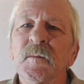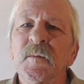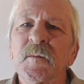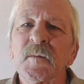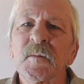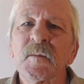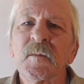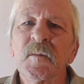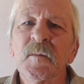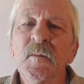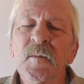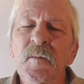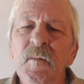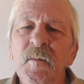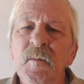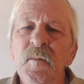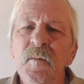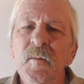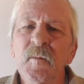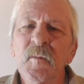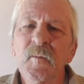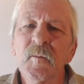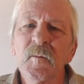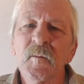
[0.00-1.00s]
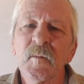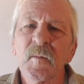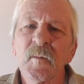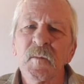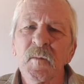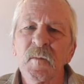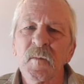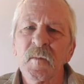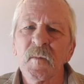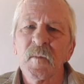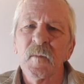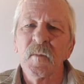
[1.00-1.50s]

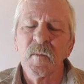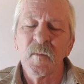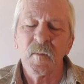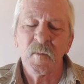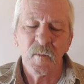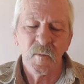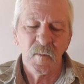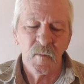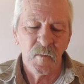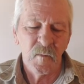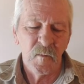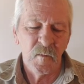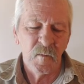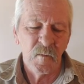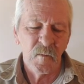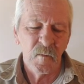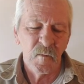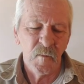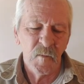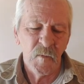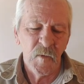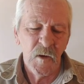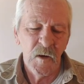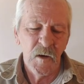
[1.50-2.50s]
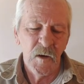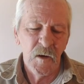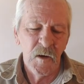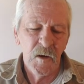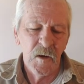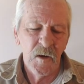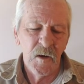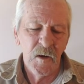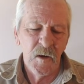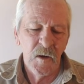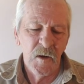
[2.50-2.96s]
(silence)